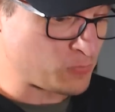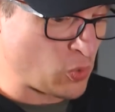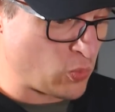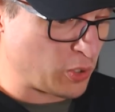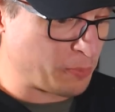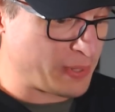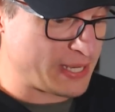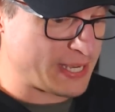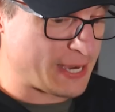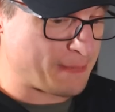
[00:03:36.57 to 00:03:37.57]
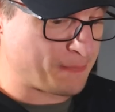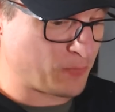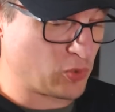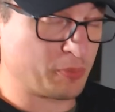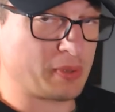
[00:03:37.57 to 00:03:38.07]
will be um,
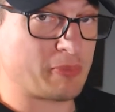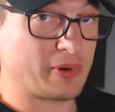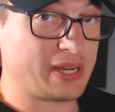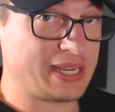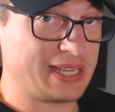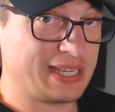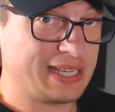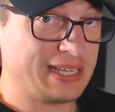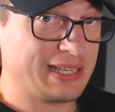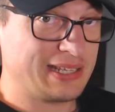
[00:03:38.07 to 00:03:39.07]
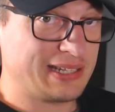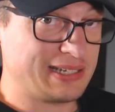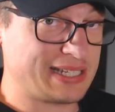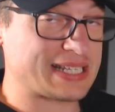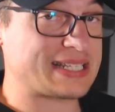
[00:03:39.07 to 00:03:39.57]
will be pretty
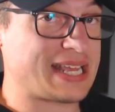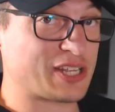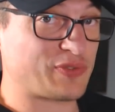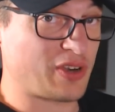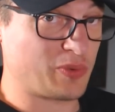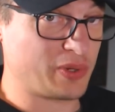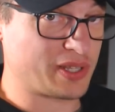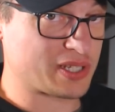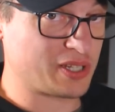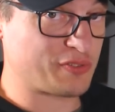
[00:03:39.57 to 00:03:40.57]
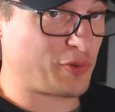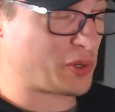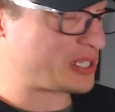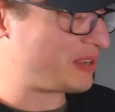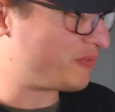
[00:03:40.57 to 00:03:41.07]
dissatisfied with. So it's
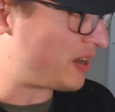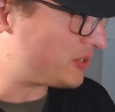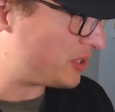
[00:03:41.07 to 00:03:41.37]
14-5 to